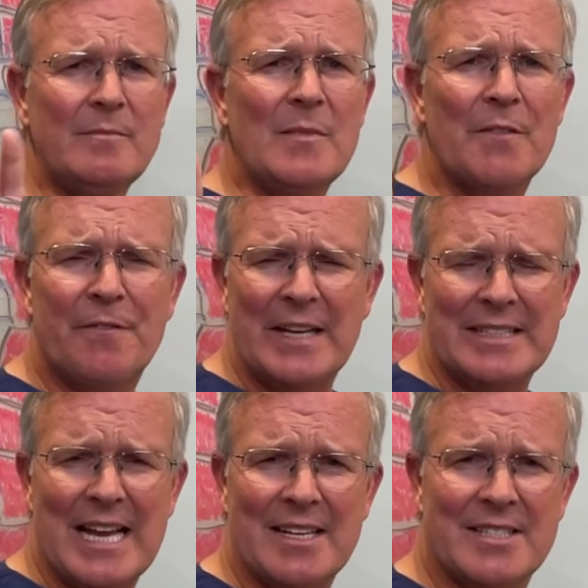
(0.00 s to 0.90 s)

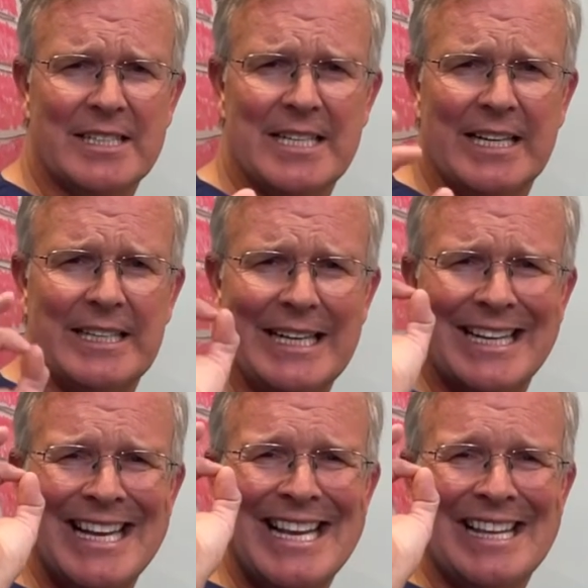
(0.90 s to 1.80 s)
Fantastic technique
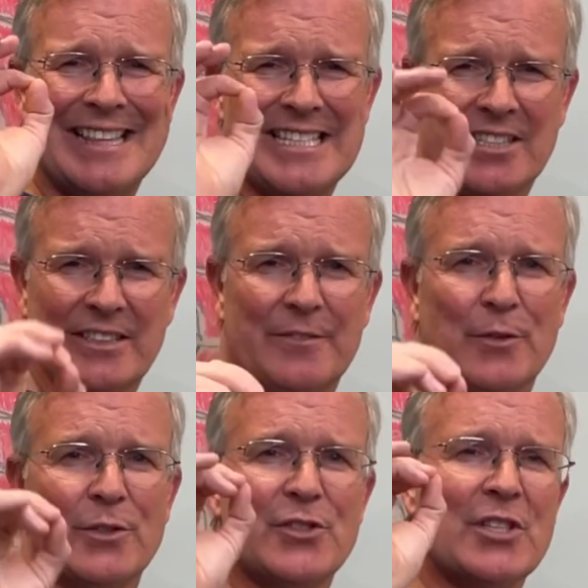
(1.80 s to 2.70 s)
that
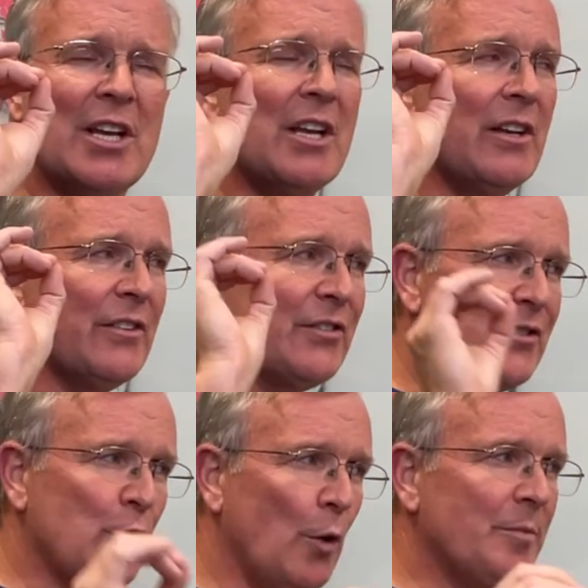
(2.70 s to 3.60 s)
delivers
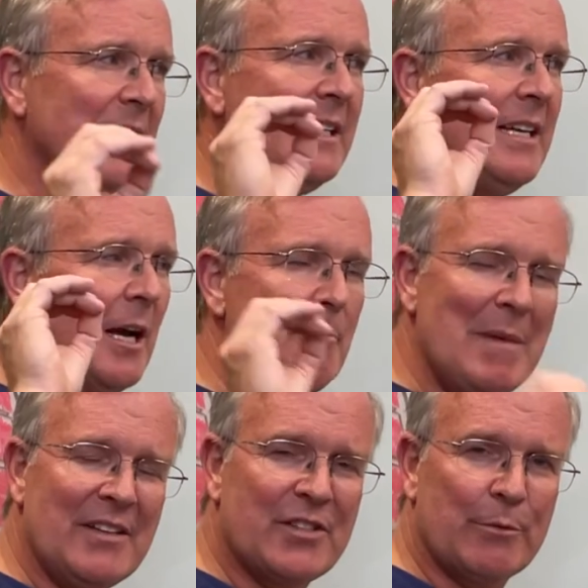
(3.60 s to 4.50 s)
sculpted,
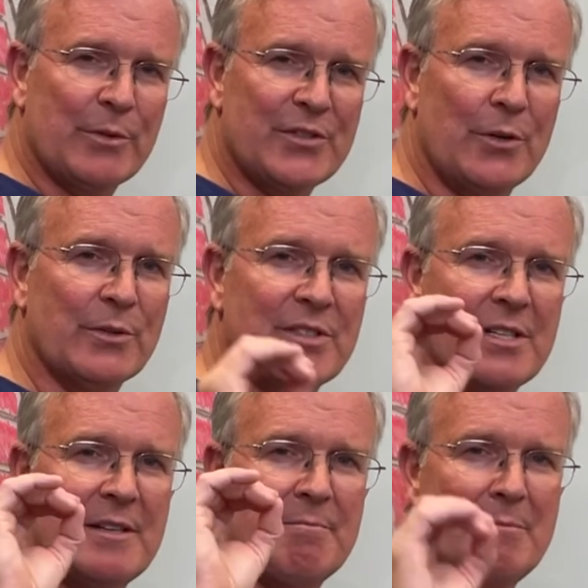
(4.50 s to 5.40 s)
amazing
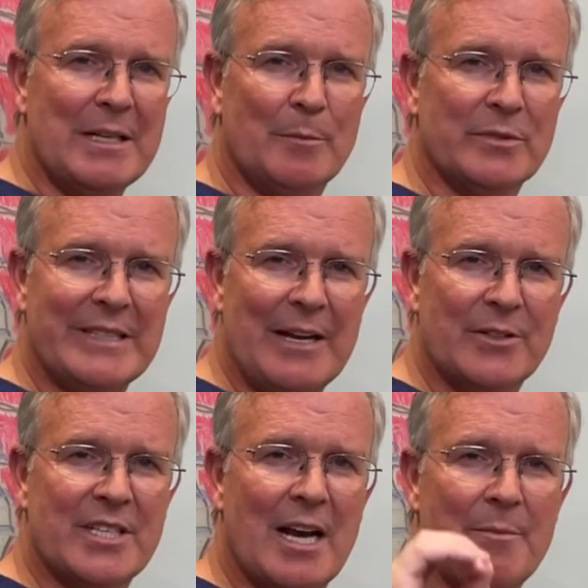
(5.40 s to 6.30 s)
results, minimal
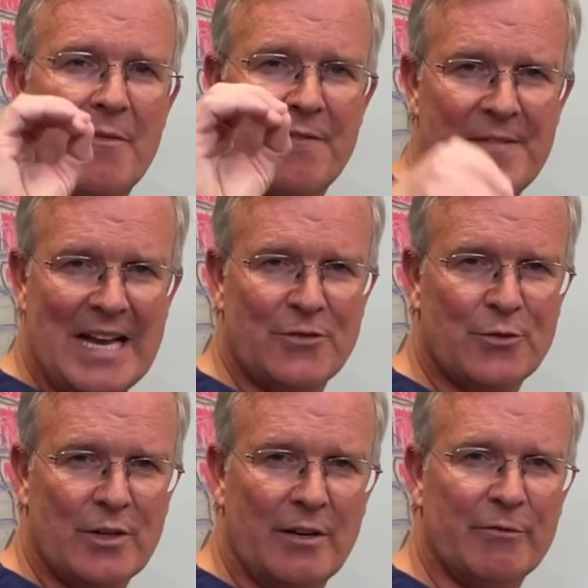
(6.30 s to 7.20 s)
downtime, fast
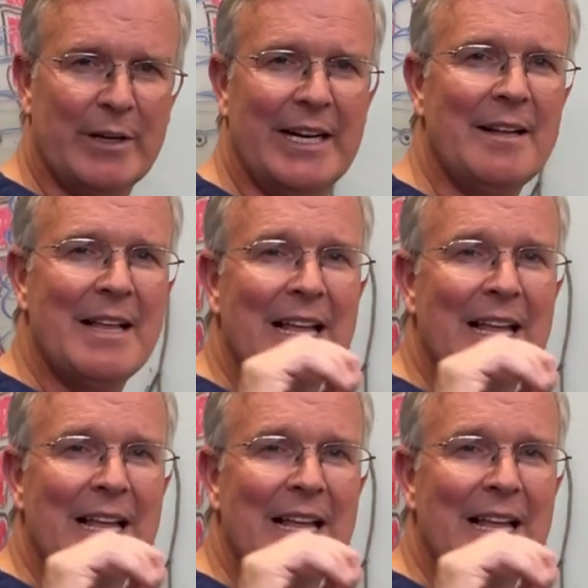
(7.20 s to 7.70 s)
recovery.